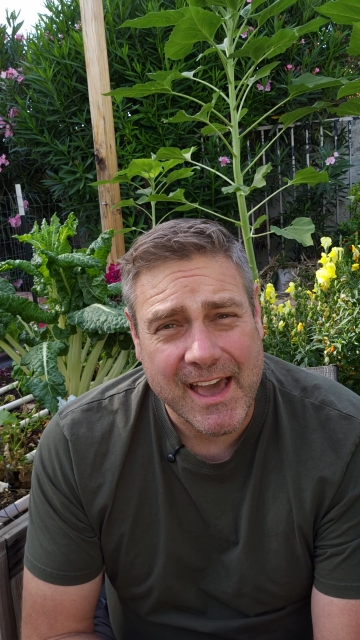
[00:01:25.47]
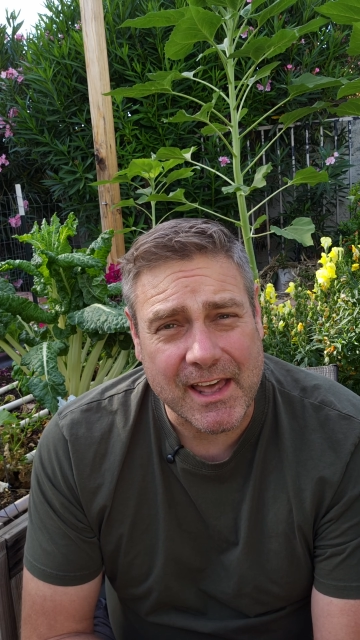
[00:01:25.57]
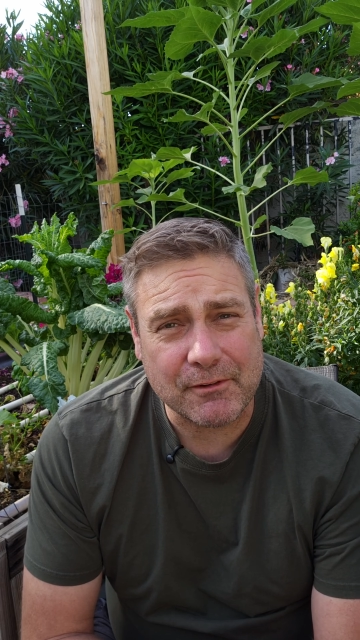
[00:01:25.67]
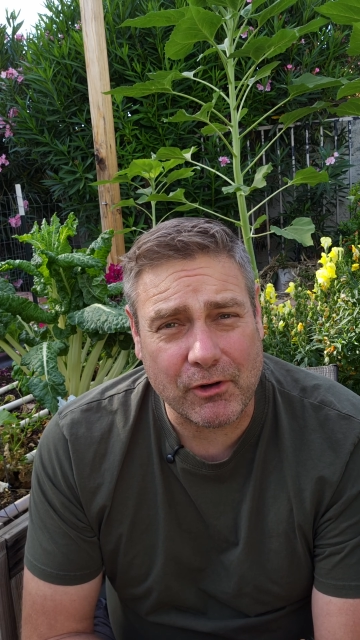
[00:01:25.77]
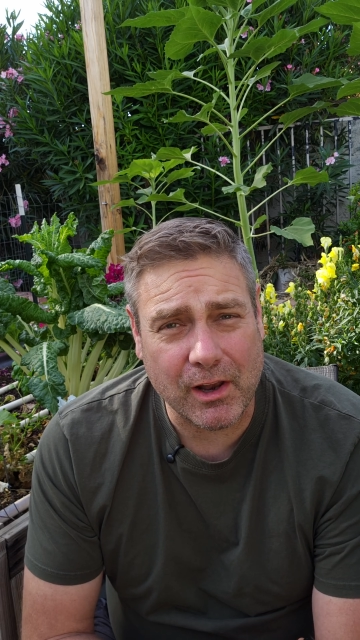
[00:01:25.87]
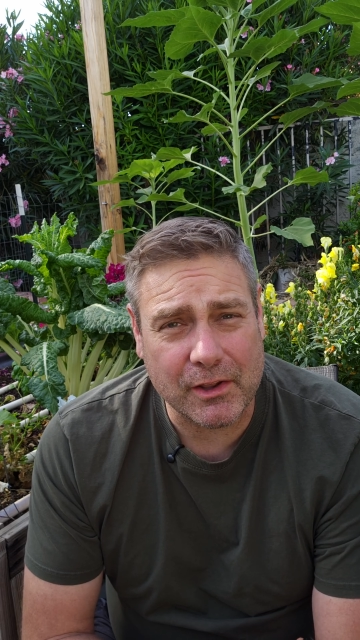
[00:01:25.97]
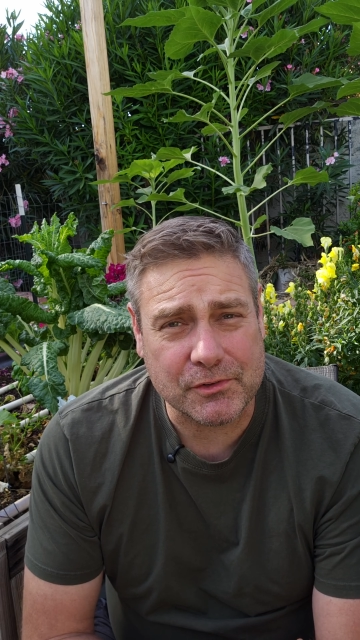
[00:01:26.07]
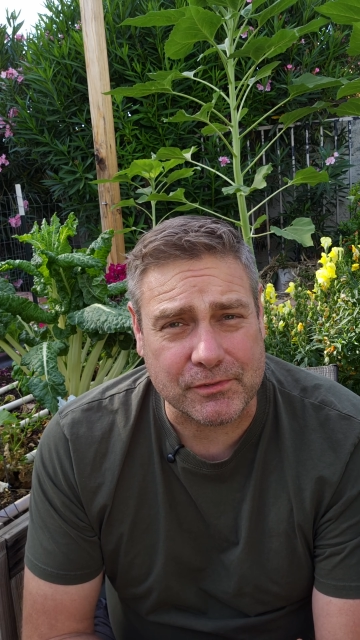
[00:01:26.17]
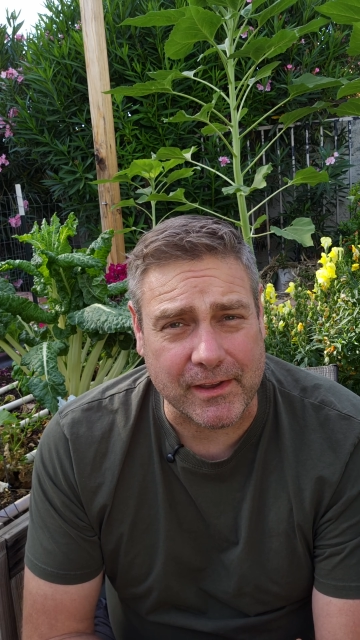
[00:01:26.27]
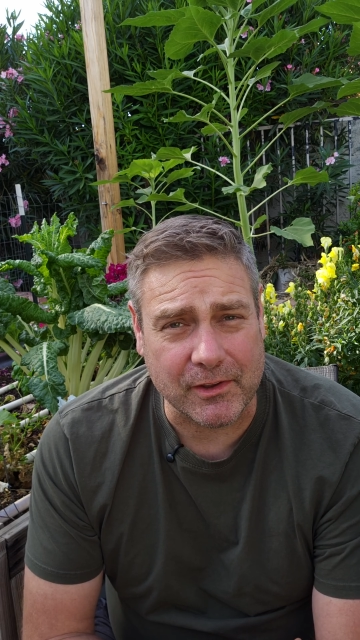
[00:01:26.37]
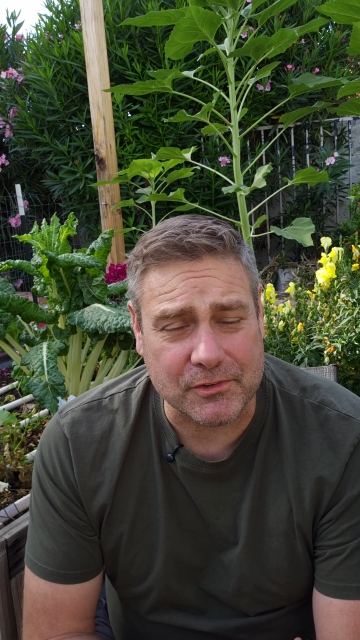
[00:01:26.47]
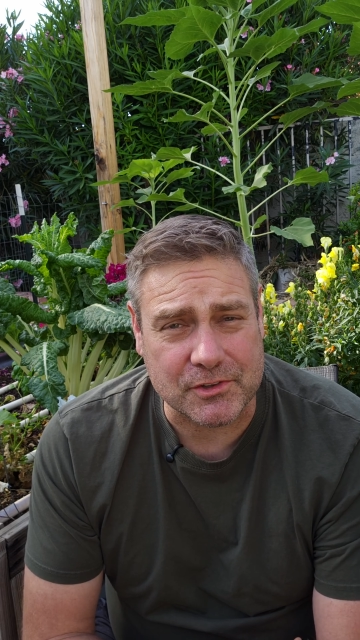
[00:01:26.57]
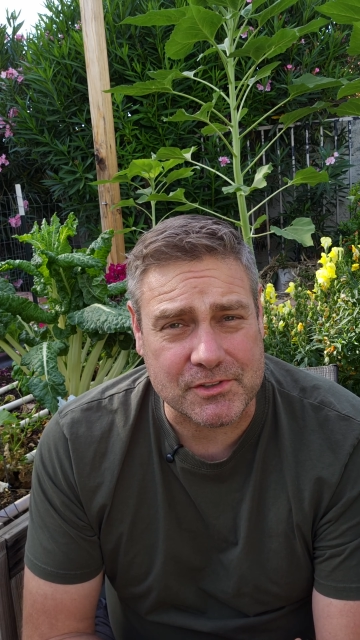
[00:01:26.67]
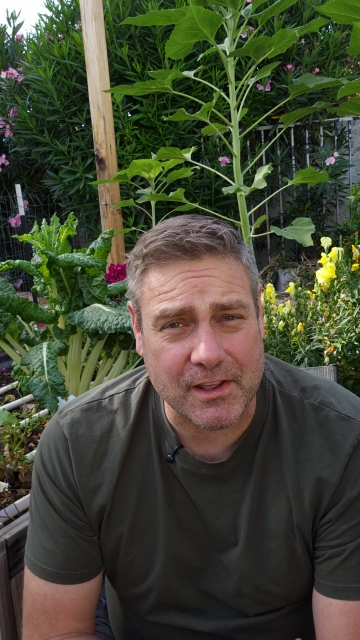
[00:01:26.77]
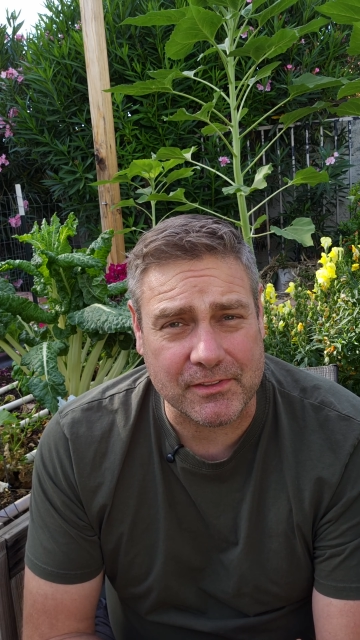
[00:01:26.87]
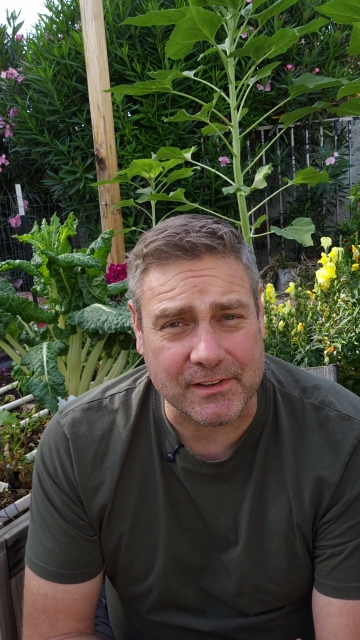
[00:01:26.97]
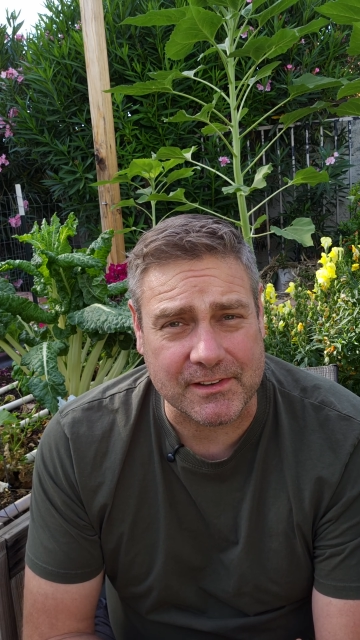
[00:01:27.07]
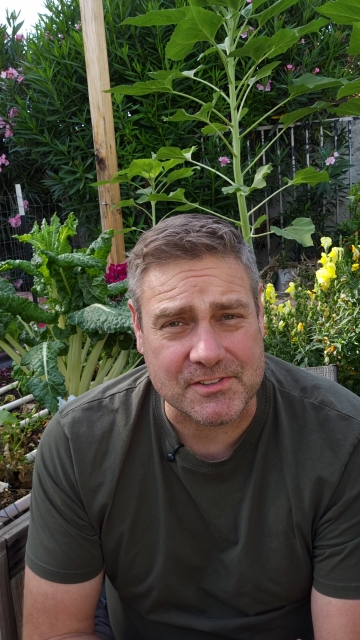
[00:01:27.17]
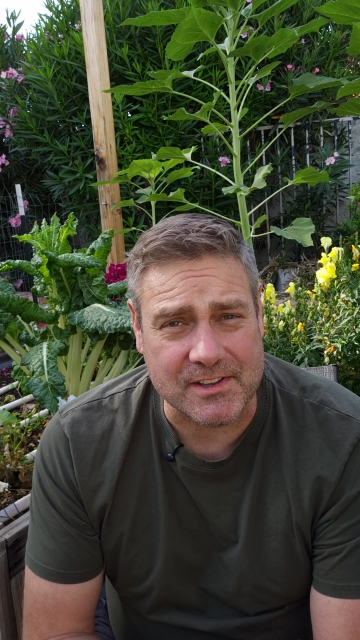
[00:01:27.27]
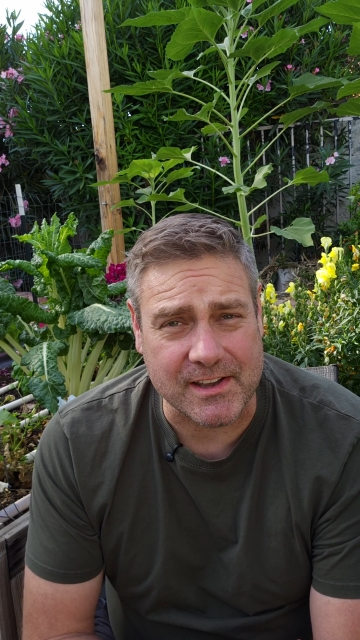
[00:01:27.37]
And if all else fails, there's nothing
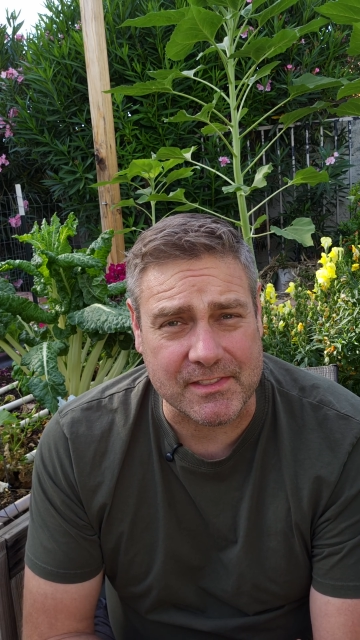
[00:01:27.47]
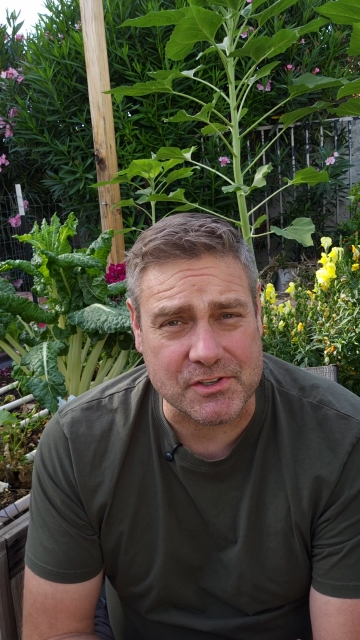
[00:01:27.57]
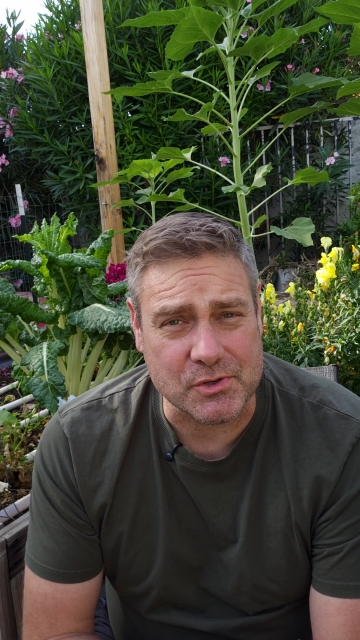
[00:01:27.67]
to say that